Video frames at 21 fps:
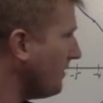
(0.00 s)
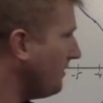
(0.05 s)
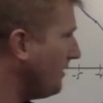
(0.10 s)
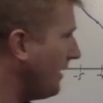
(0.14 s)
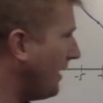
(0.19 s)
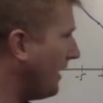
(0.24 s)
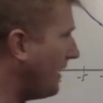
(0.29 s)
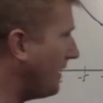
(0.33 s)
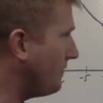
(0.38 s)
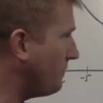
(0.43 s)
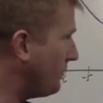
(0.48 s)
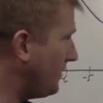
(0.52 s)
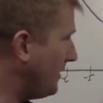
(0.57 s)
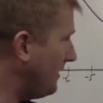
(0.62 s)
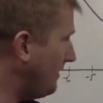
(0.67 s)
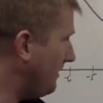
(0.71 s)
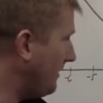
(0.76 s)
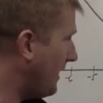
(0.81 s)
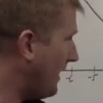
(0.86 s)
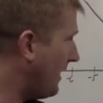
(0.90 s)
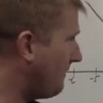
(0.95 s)
And
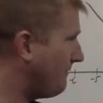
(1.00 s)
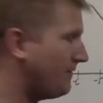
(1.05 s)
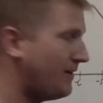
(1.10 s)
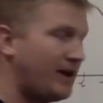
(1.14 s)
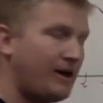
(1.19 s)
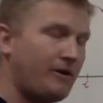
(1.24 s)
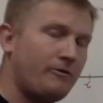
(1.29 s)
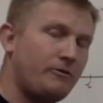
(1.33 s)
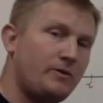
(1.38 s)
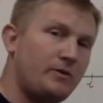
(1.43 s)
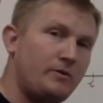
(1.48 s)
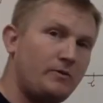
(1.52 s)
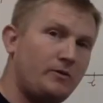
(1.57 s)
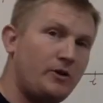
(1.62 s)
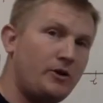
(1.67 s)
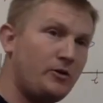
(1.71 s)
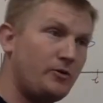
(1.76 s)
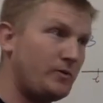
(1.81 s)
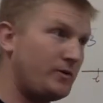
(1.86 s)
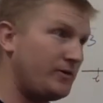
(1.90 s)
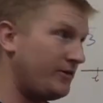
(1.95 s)
we have now
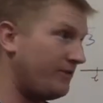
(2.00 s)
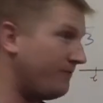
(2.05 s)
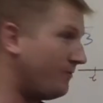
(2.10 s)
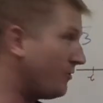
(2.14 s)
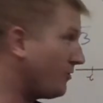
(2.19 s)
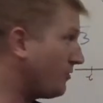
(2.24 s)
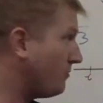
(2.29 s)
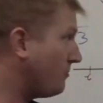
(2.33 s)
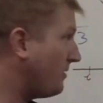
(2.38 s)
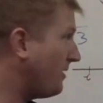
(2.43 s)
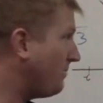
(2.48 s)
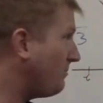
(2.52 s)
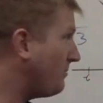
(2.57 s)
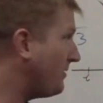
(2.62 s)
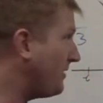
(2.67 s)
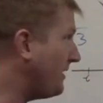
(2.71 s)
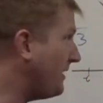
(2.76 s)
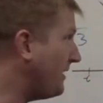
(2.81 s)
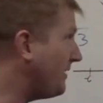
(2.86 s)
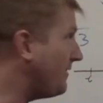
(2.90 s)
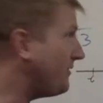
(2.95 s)
know what the focal
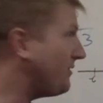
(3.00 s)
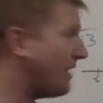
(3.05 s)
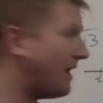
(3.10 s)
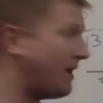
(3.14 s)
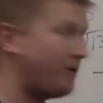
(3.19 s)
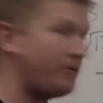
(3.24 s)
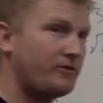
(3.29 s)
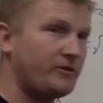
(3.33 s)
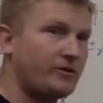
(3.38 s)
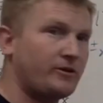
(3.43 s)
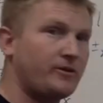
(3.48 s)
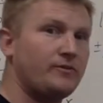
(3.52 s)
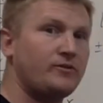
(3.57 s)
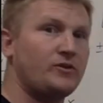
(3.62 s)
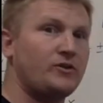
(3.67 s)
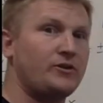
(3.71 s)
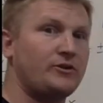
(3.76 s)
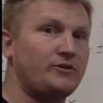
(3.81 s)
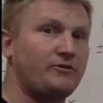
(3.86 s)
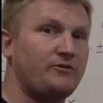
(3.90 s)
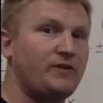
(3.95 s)
property is, how the curves
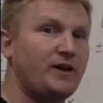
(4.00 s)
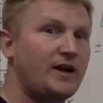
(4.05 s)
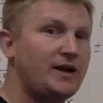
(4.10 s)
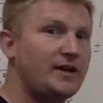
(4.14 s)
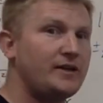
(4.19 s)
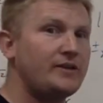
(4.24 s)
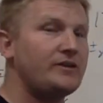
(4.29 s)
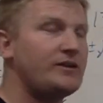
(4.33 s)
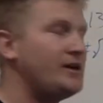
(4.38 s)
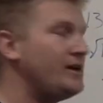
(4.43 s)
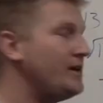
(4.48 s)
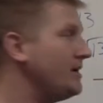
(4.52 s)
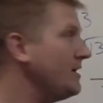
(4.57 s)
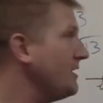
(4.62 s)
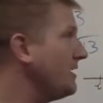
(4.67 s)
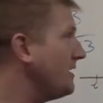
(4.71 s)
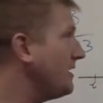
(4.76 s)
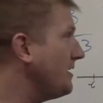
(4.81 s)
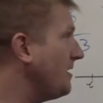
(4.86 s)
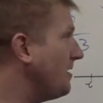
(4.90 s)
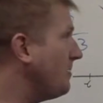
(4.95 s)
are defined.
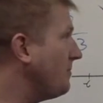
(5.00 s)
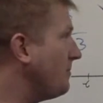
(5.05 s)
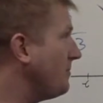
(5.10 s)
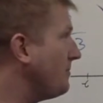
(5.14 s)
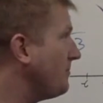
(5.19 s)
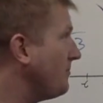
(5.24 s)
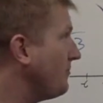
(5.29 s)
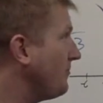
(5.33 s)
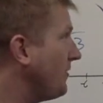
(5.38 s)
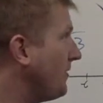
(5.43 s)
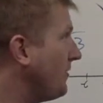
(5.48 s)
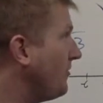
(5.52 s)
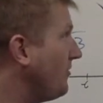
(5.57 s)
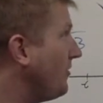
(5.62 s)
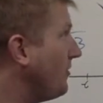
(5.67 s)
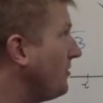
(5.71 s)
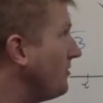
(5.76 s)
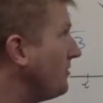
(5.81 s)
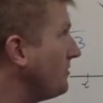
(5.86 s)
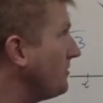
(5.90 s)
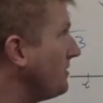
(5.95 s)

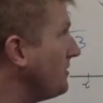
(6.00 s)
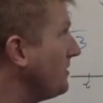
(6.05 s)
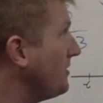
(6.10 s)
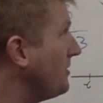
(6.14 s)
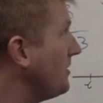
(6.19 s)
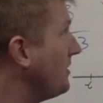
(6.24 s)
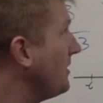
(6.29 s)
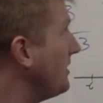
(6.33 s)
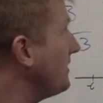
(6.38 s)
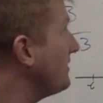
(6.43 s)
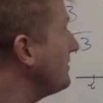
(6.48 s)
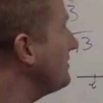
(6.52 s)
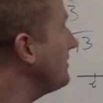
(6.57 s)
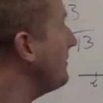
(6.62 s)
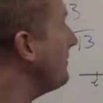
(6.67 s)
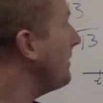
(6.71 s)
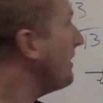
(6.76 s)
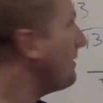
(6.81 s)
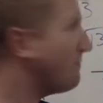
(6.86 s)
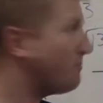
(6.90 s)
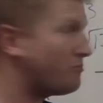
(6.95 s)
So I'd say
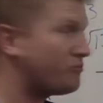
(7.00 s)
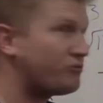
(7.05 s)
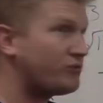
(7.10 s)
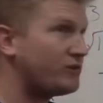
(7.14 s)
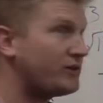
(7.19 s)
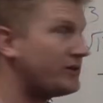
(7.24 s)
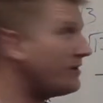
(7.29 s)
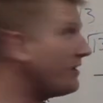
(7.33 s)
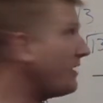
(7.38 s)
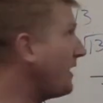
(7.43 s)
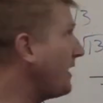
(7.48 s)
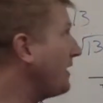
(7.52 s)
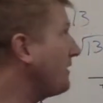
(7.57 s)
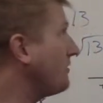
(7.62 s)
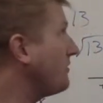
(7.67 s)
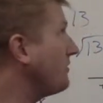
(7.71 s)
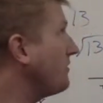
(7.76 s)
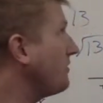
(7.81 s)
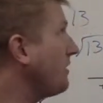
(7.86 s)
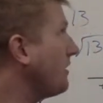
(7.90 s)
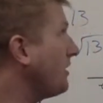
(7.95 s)
we have a pretty good
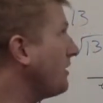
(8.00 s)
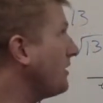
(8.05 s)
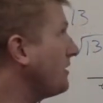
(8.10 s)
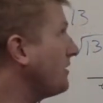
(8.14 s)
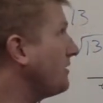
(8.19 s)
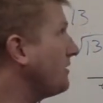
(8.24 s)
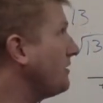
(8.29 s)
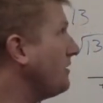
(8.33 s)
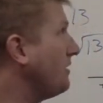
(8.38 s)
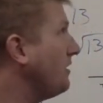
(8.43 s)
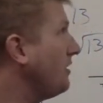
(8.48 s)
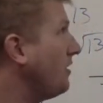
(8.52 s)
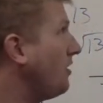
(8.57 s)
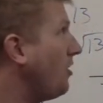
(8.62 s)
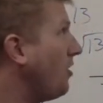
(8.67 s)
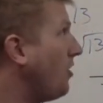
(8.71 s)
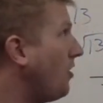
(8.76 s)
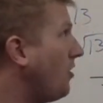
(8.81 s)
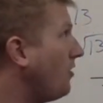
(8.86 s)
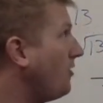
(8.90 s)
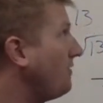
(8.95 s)
handle on
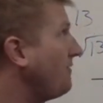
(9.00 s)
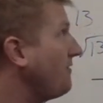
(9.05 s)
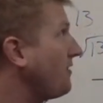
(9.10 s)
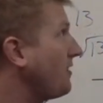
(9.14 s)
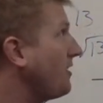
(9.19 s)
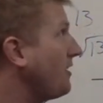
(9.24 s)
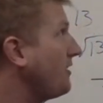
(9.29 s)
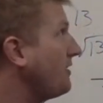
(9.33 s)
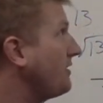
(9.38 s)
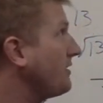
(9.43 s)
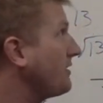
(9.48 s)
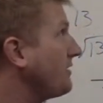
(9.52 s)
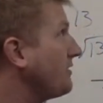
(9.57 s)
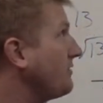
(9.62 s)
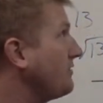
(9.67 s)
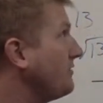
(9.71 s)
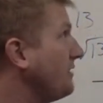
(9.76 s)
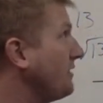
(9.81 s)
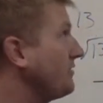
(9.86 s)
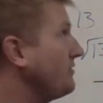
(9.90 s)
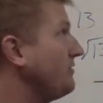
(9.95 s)
all of the conic
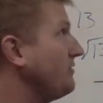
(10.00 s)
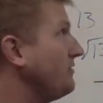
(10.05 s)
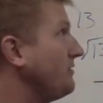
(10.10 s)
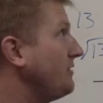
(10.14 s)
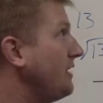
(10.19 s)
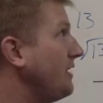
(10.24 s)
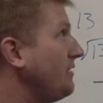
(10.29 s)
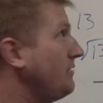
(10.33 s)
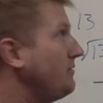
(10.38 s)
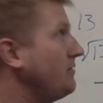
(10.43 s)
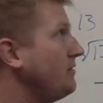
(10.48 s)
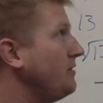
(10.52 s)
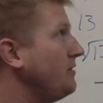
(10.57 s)
sections now.